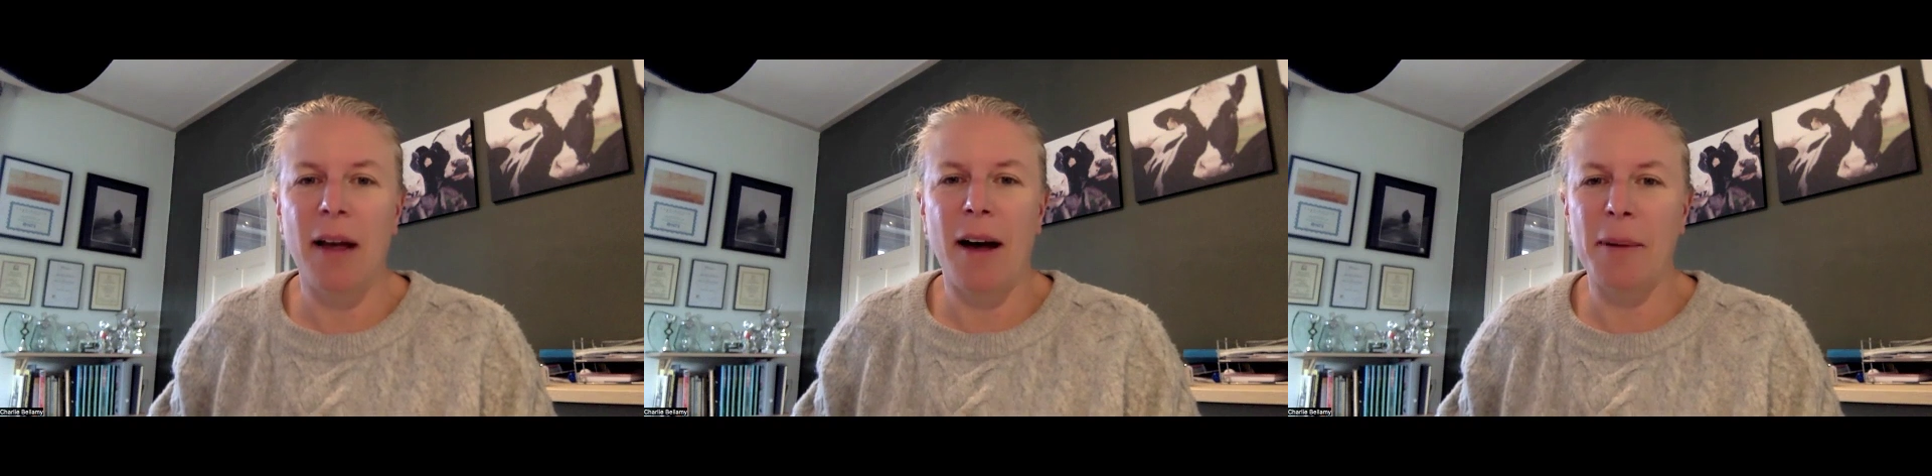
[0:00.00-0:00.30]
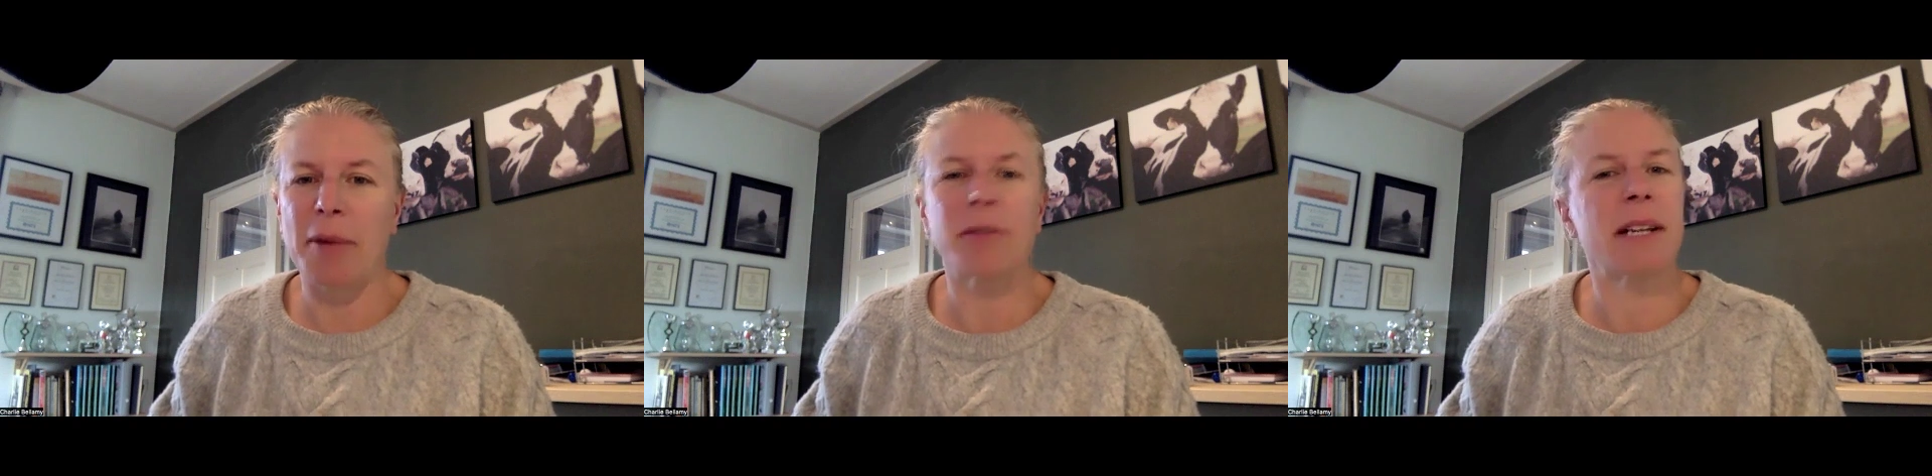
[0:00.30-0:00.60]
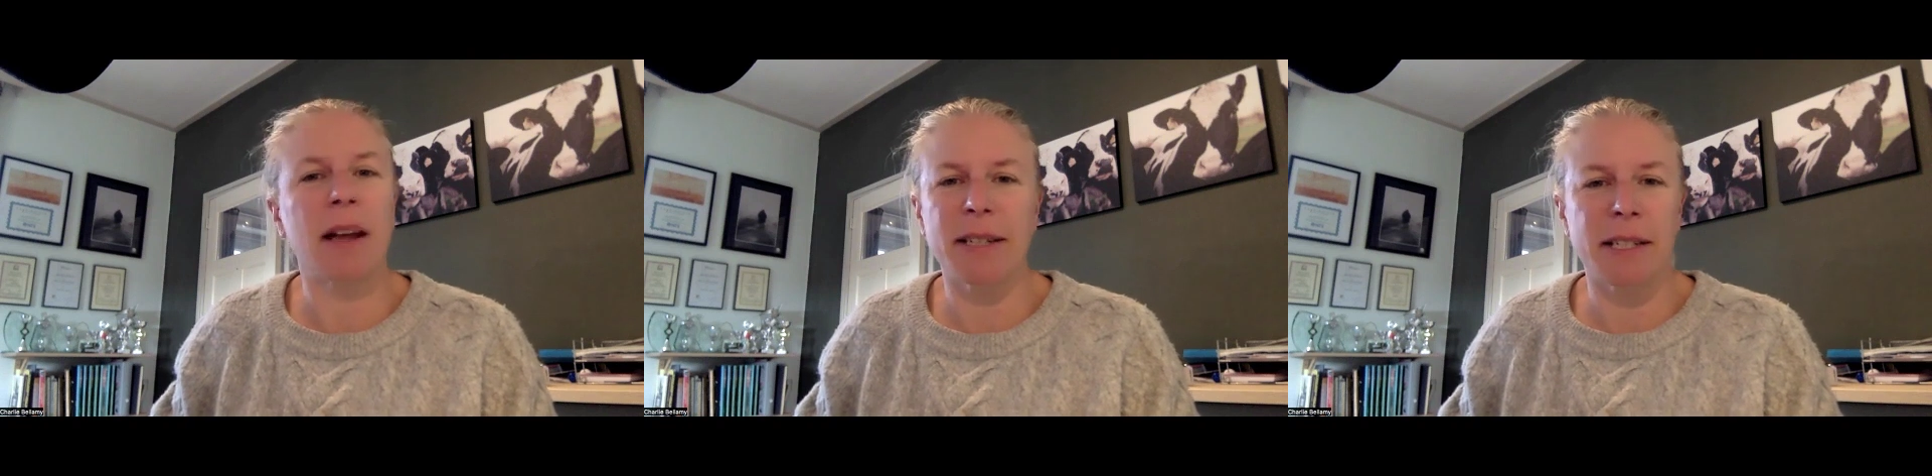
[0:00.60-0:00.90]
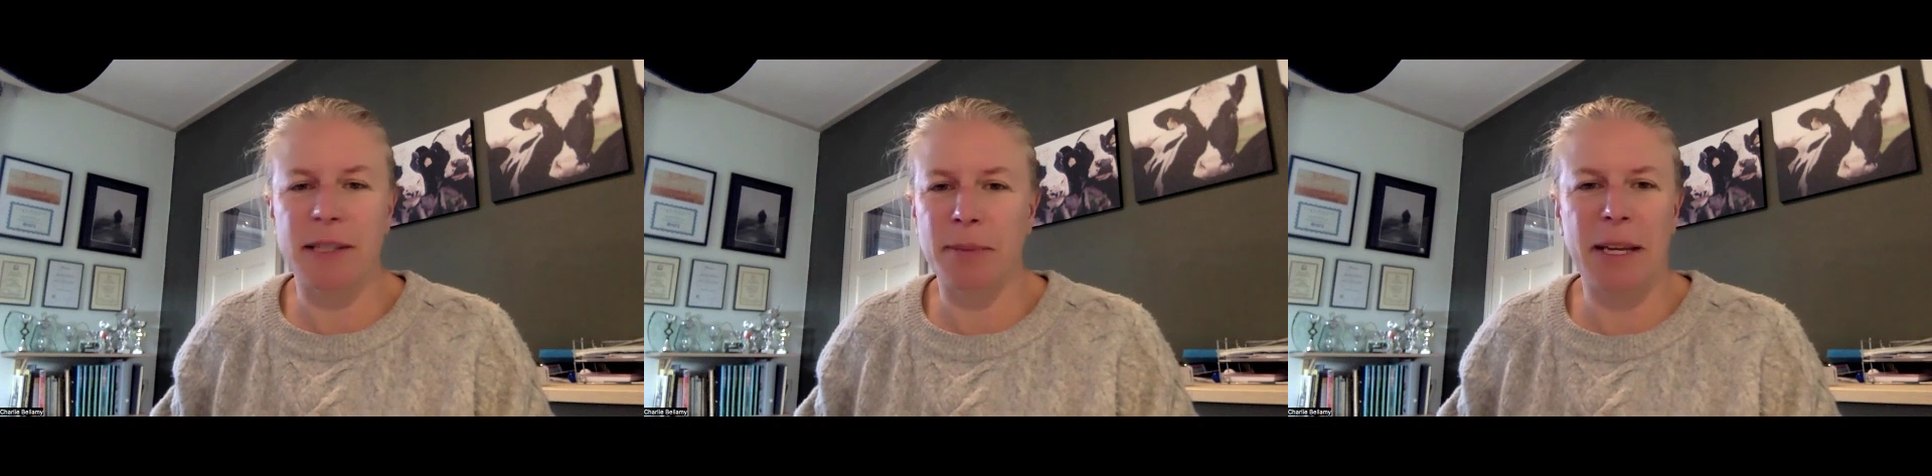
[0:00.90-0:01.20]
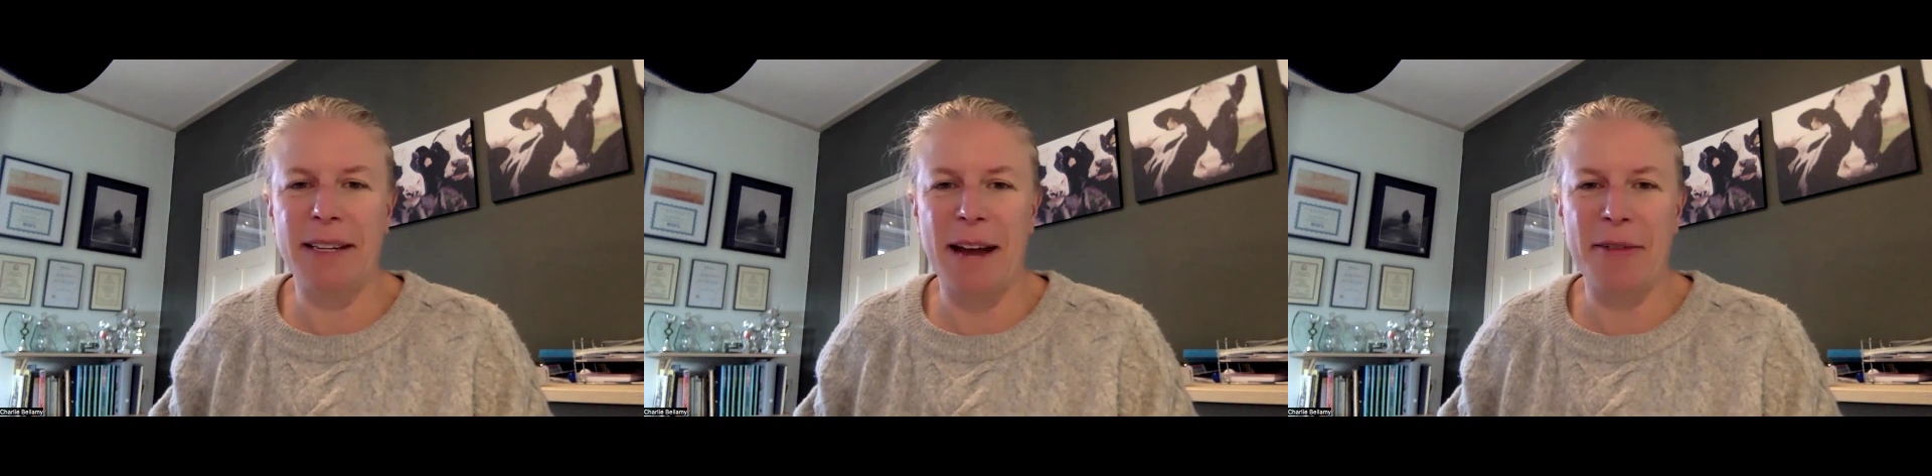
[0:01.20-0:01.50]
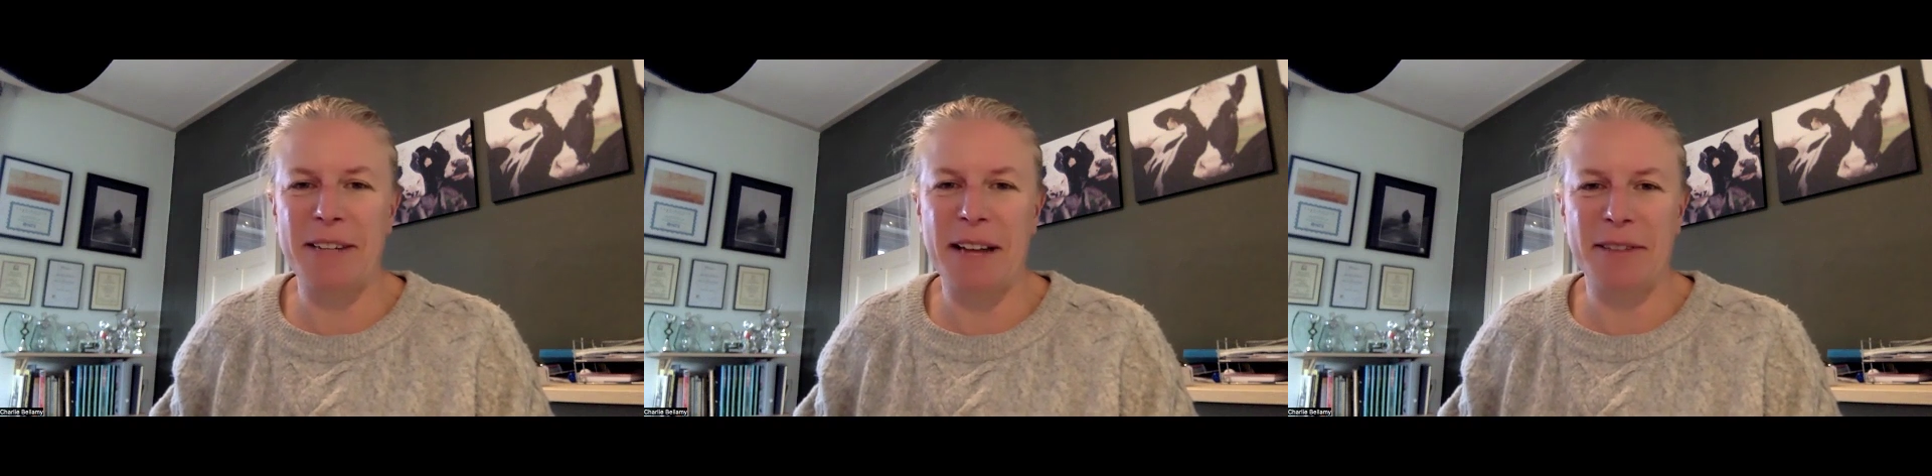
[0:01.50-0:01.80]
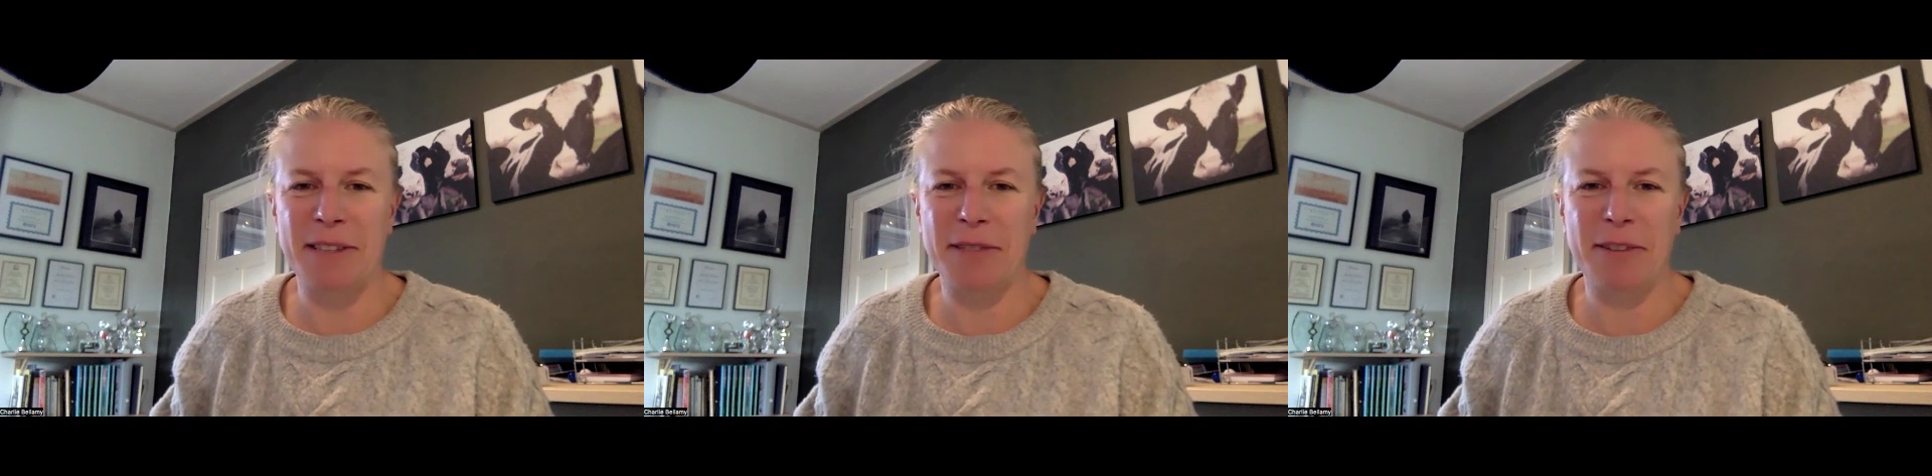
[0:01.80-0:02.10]
I was delighted to be narrowed down
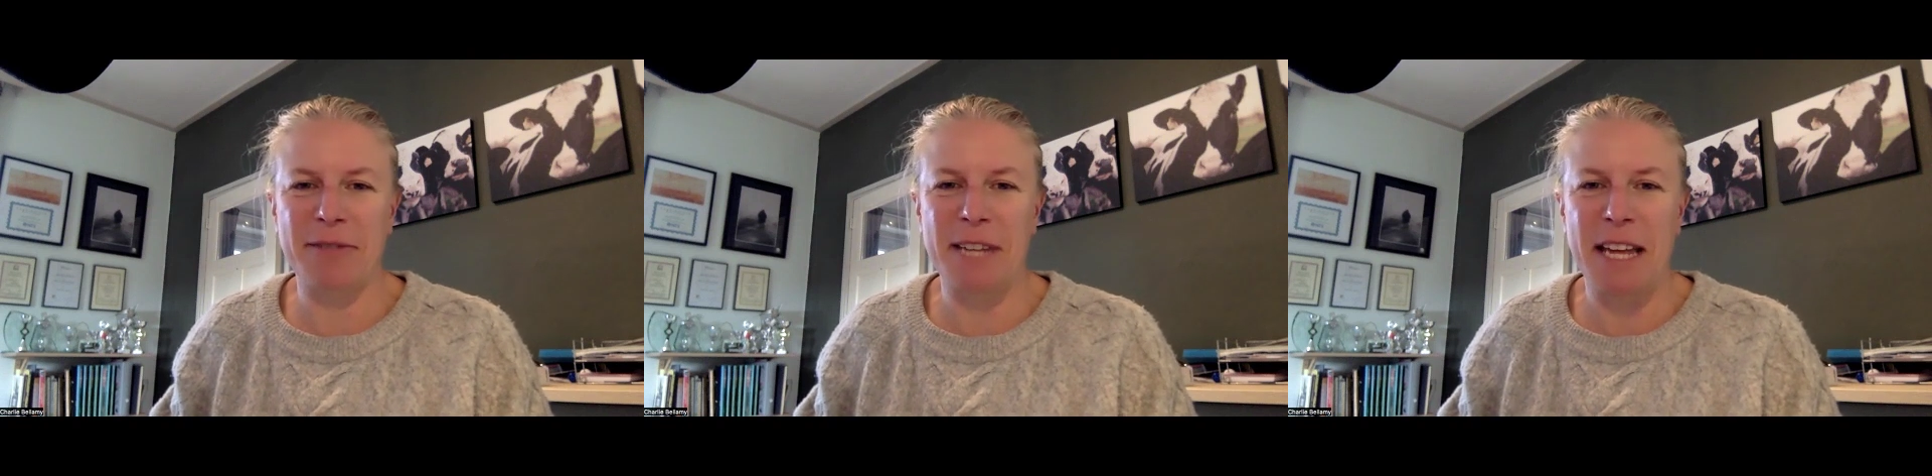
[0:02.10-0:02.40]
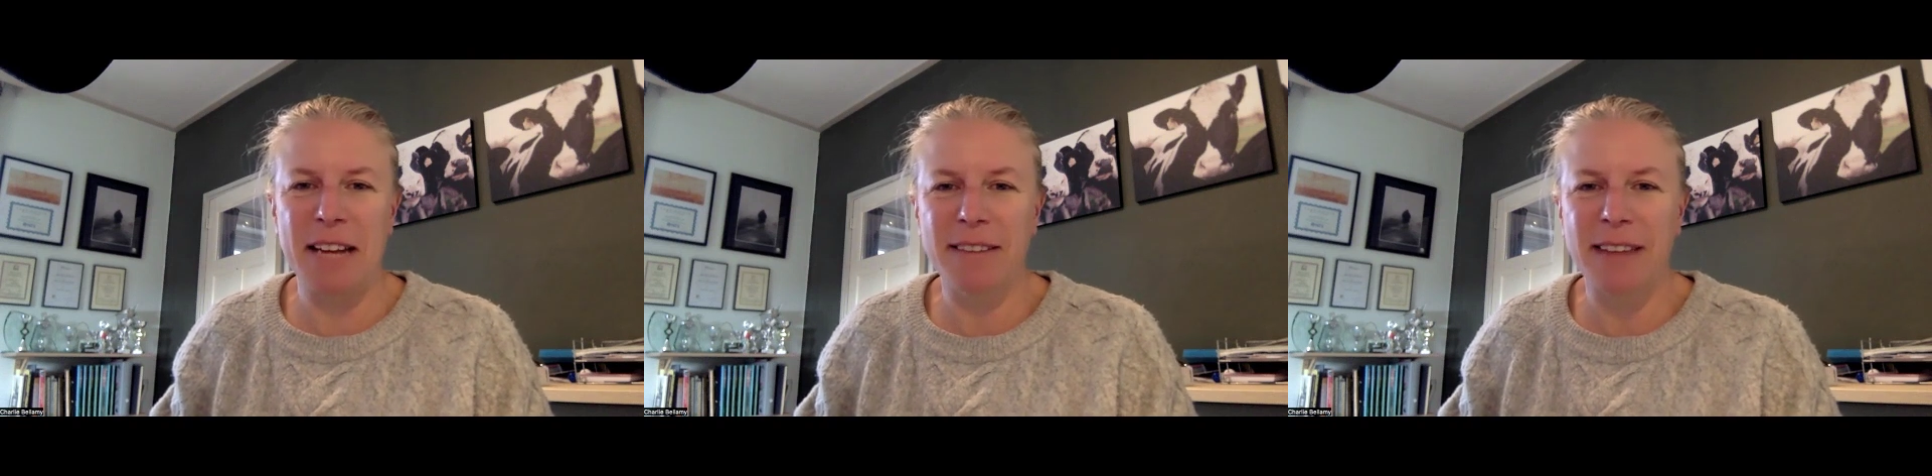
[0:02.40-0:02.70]
to the 15.